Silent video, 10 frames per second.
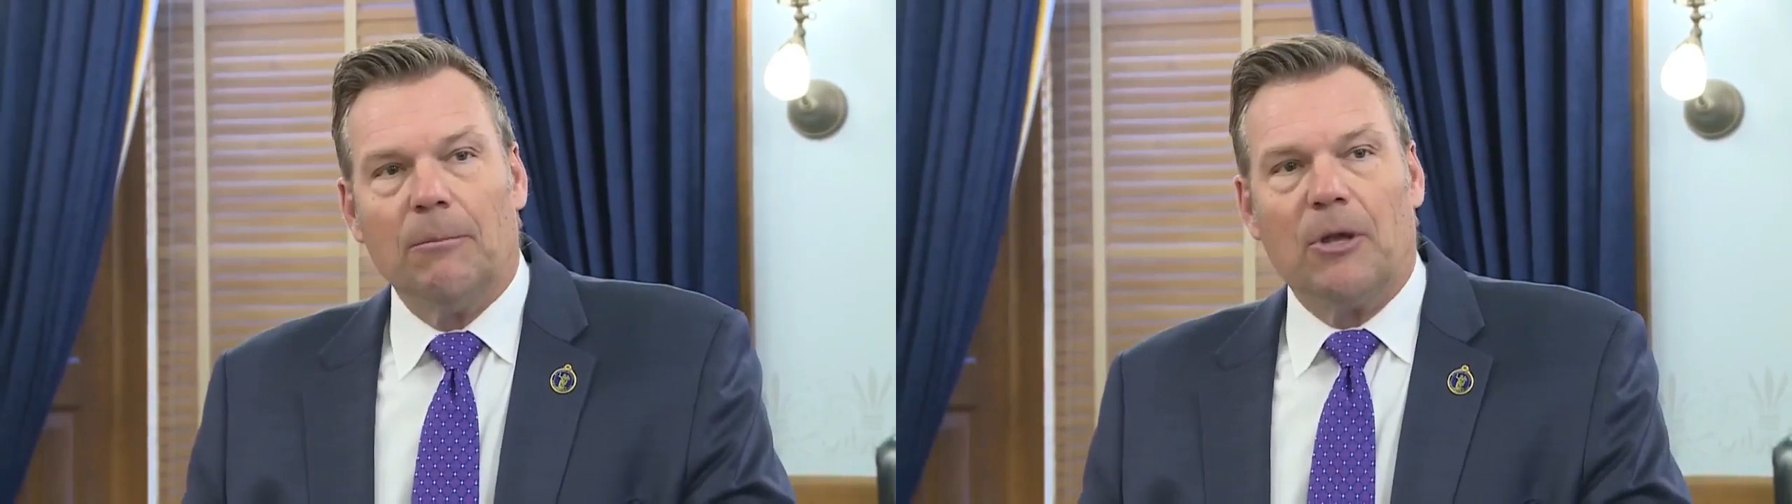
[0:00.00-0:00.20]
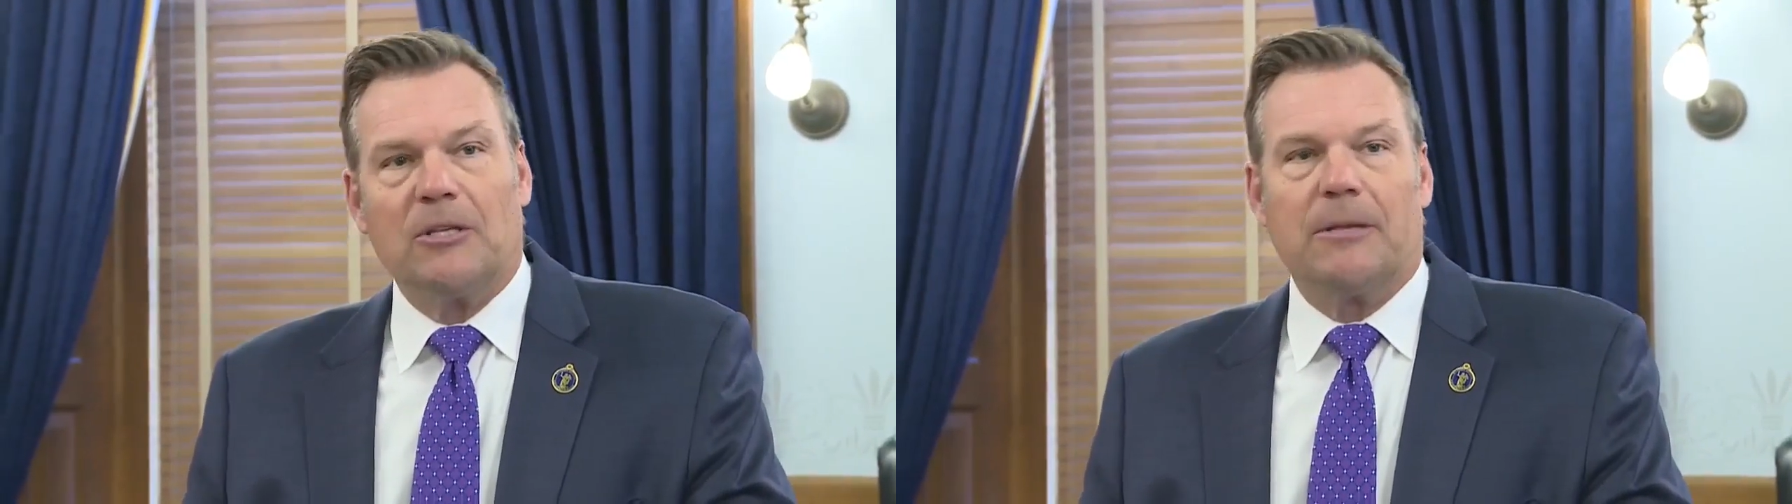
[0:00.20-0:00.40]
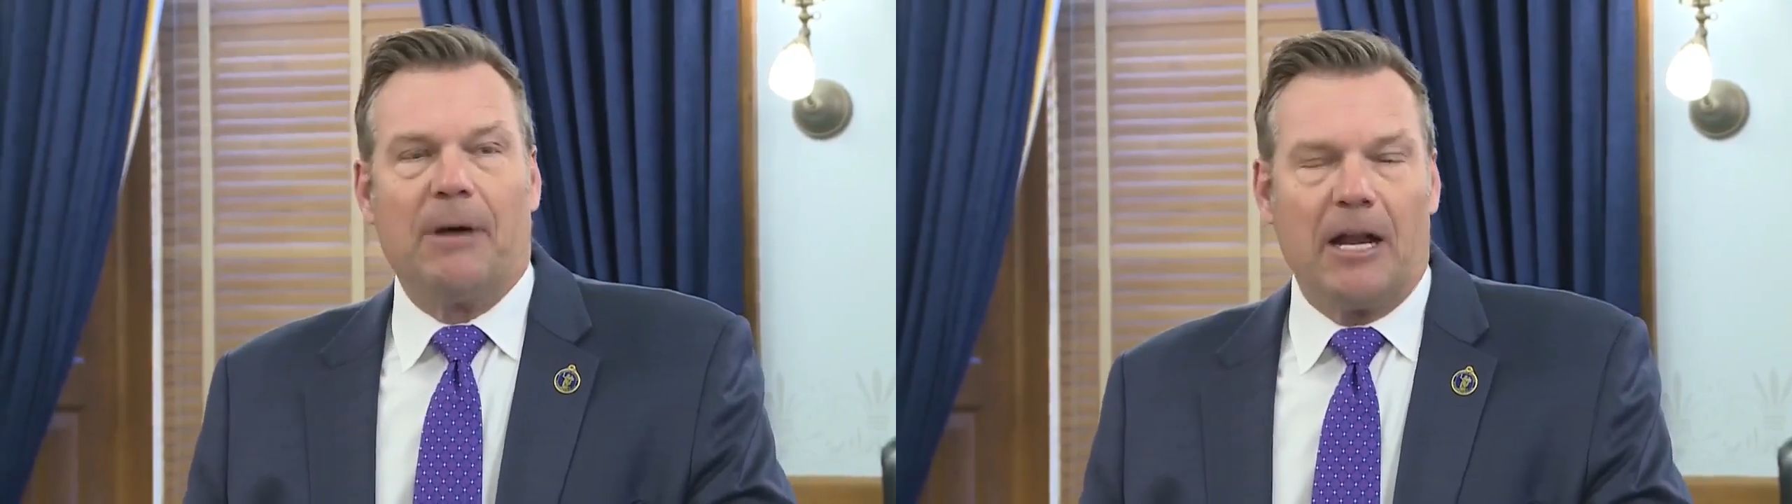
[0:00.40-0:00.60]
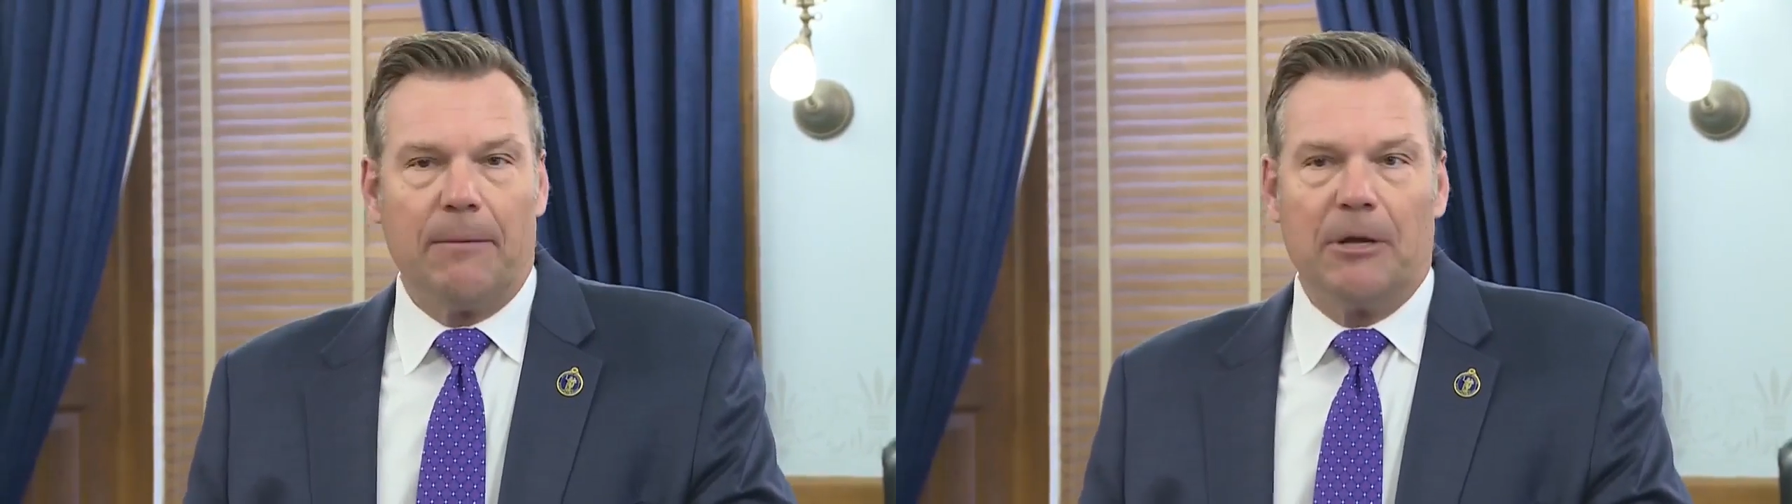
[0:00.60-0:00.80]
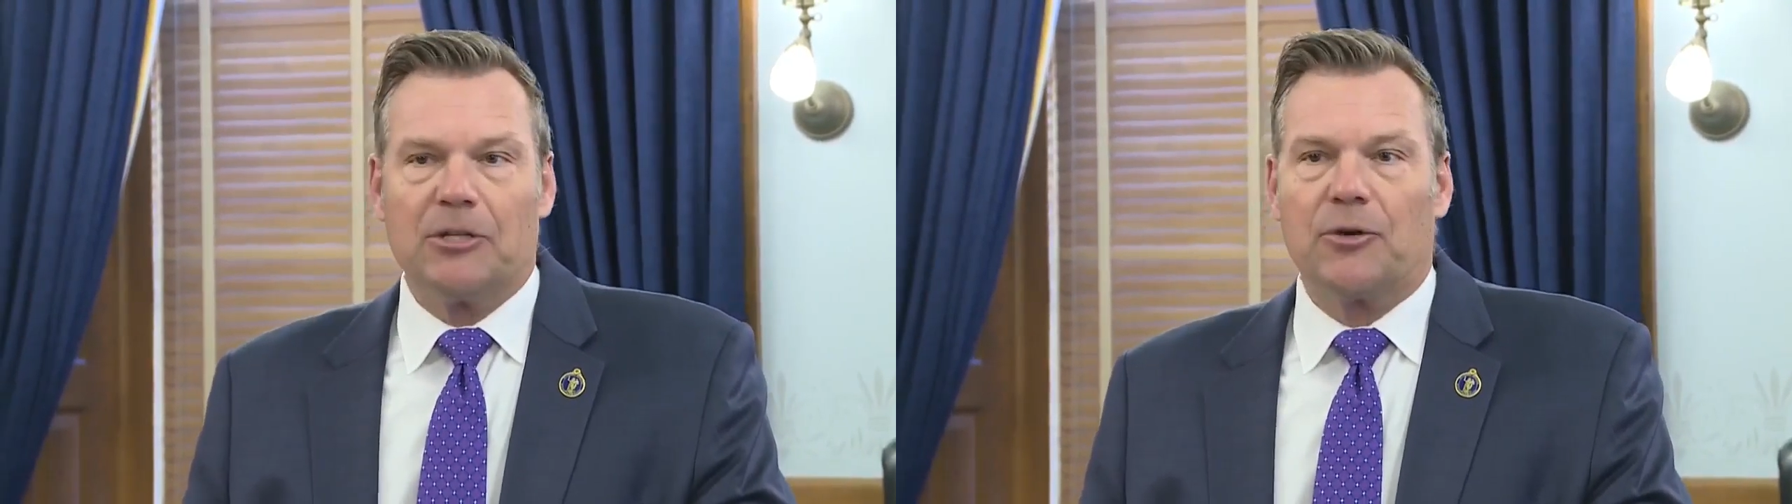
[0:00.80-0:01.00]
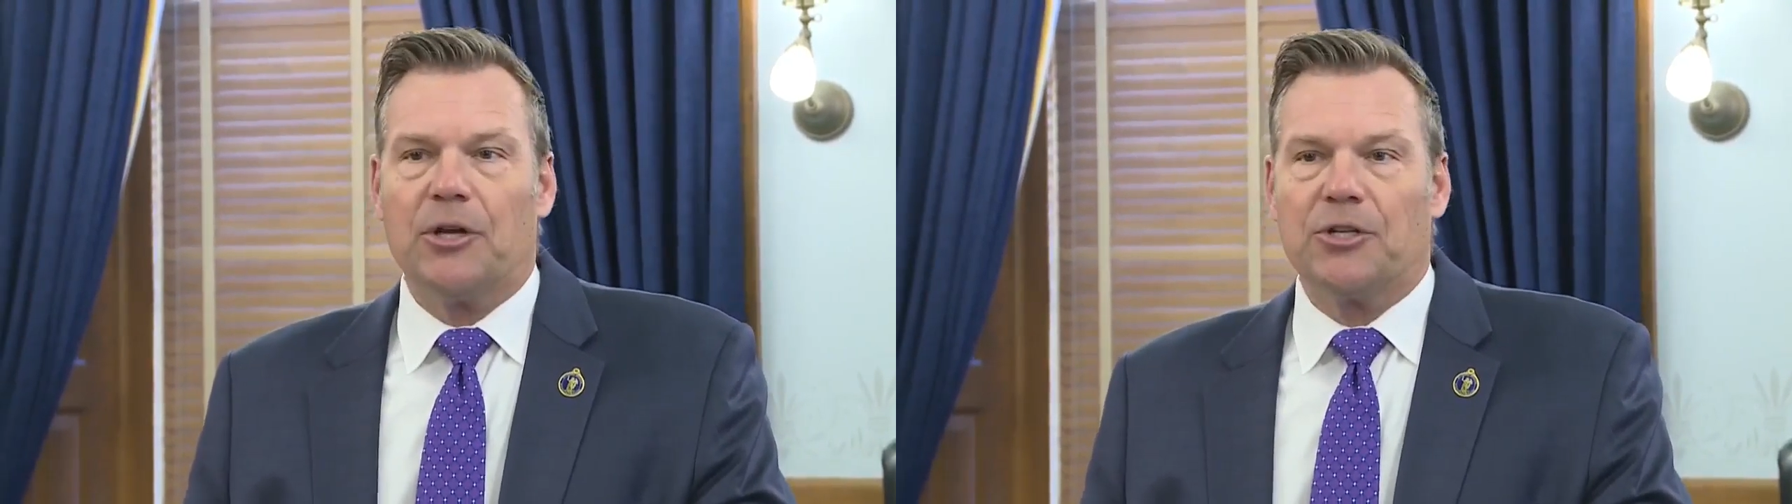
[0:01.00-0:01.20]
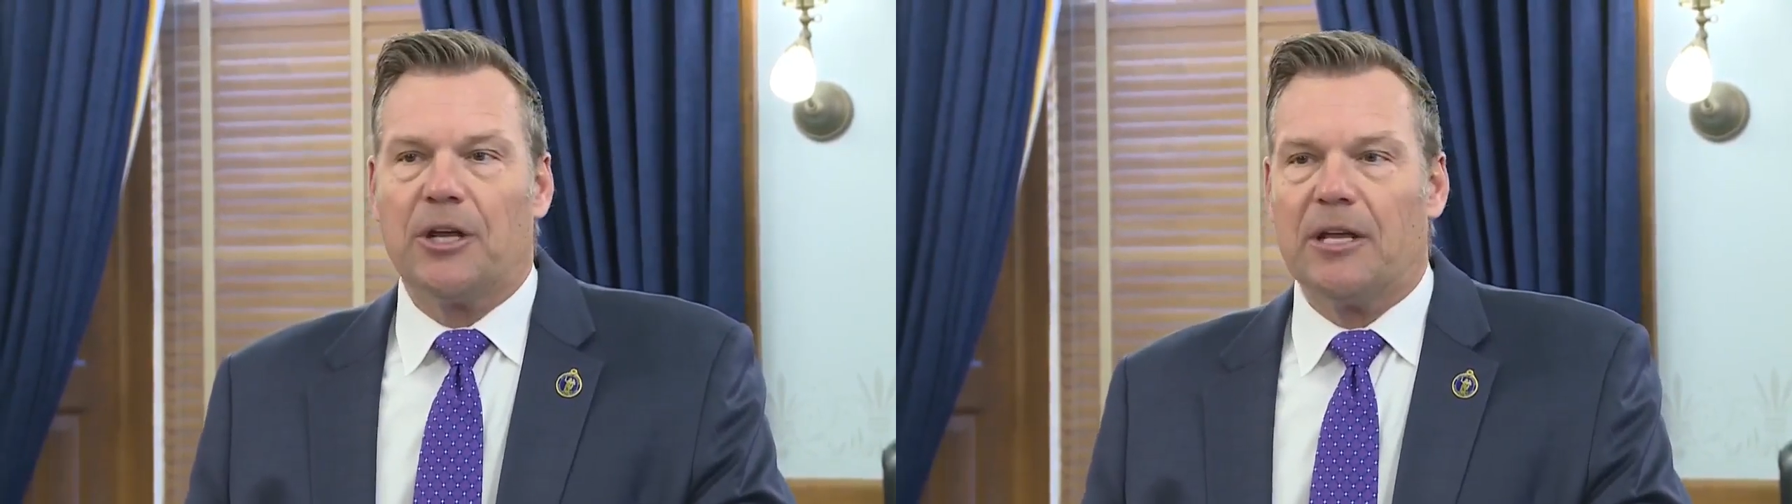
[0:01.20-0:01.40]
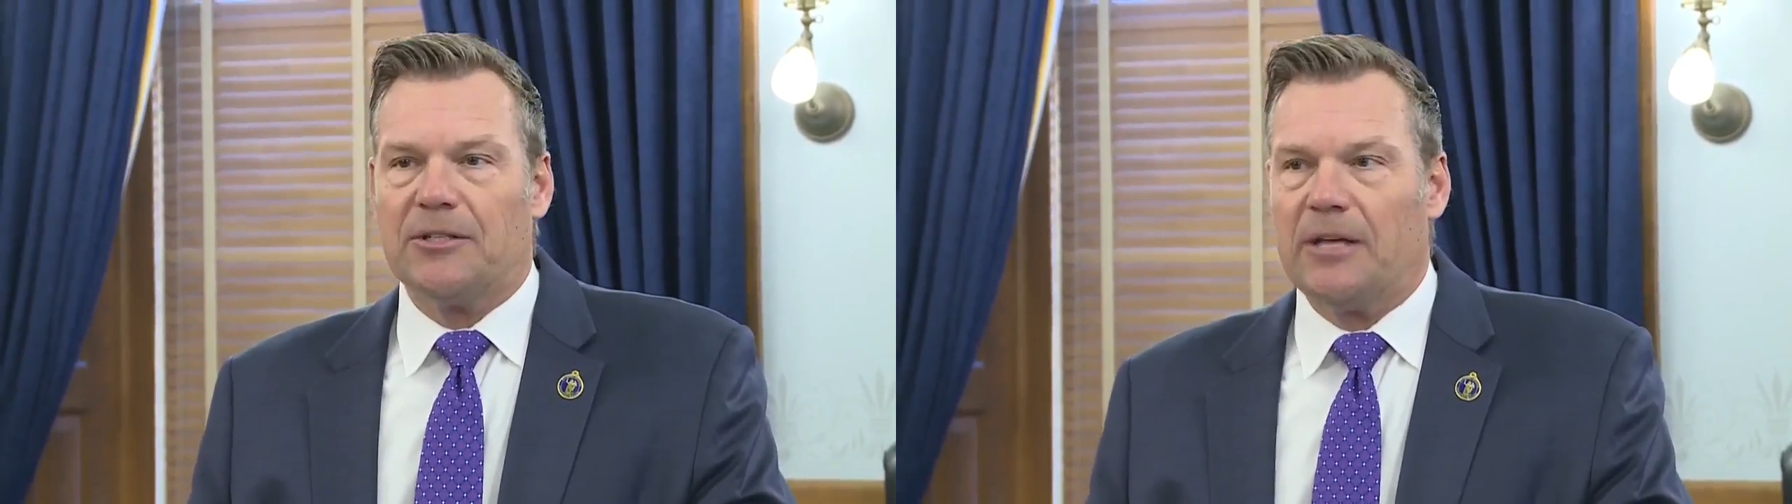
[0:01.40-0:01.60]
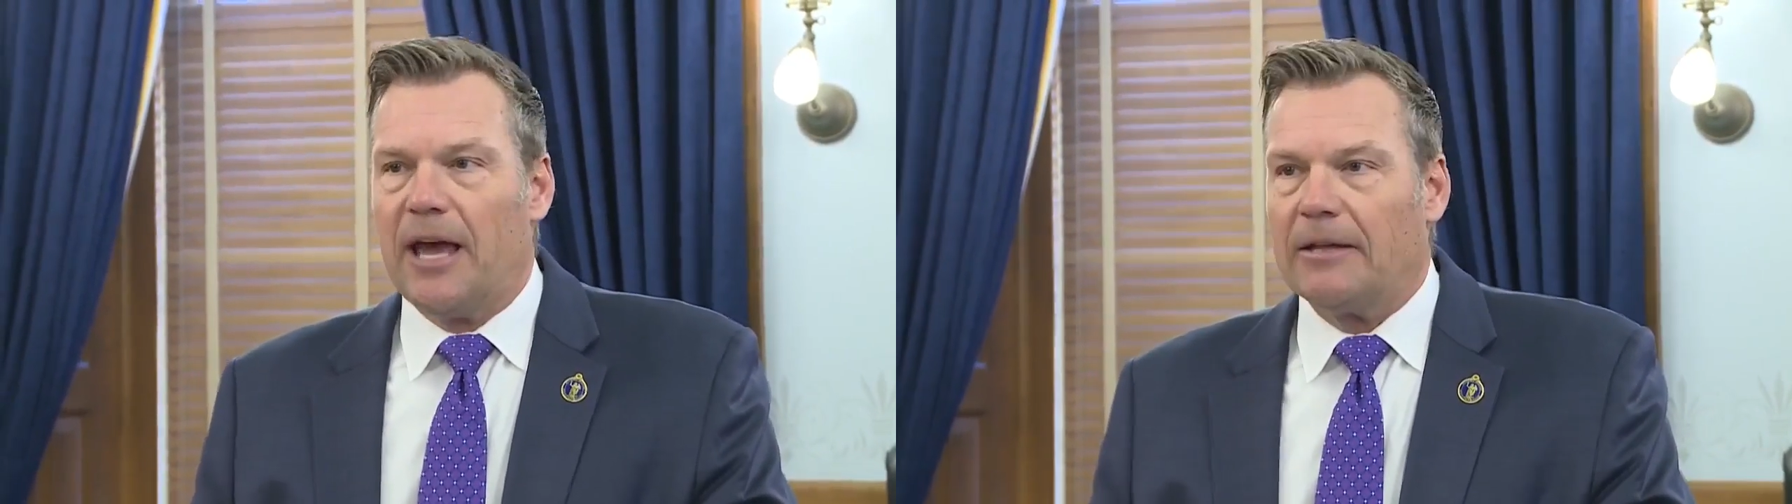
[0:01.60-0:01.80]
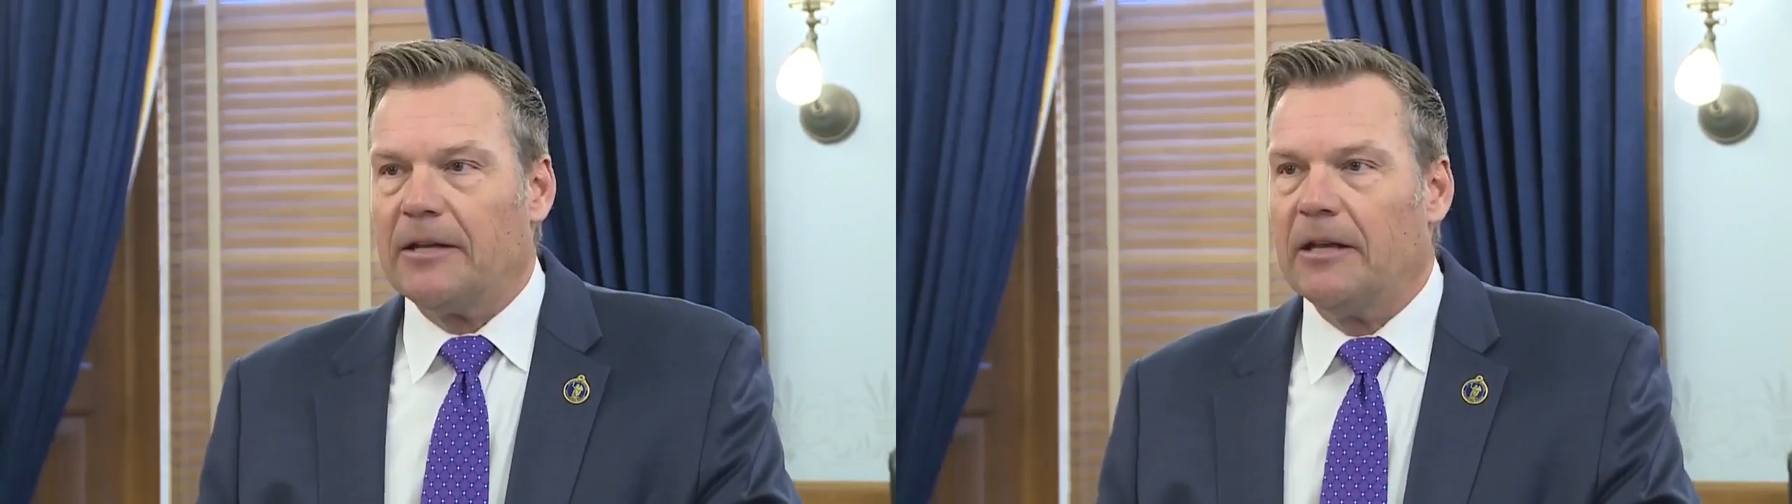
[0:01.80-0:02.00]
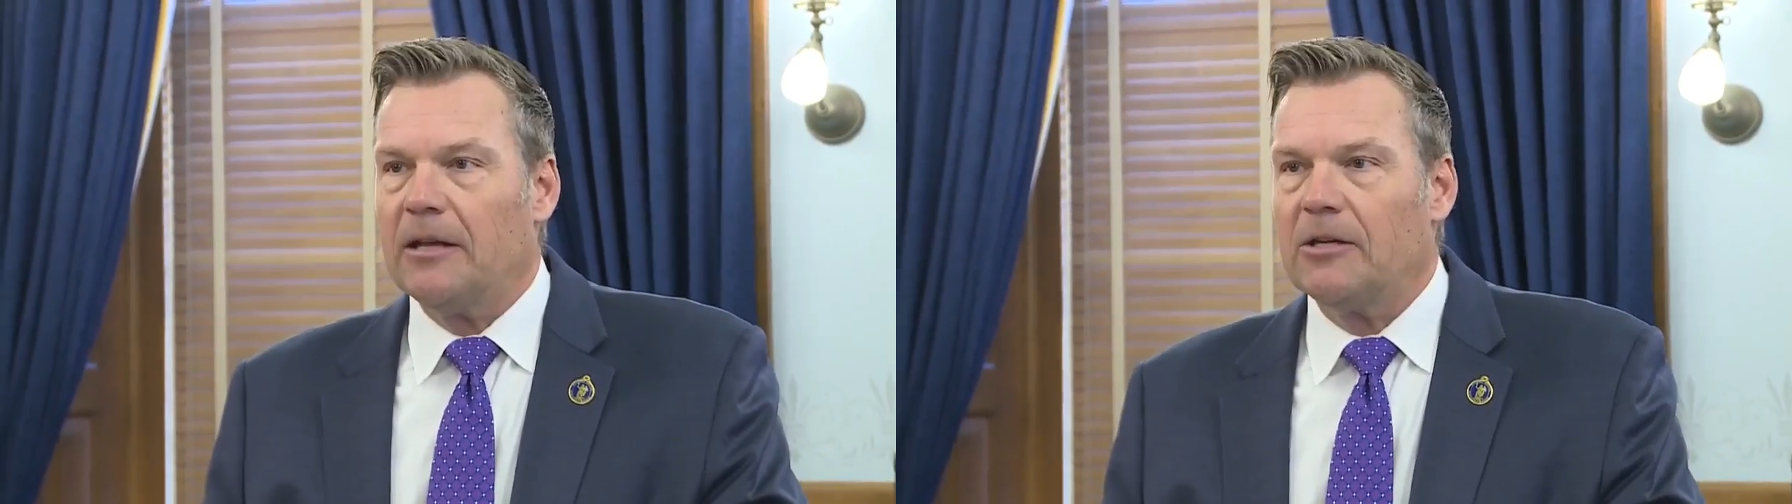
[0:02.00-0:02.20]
because the Biden administration has yet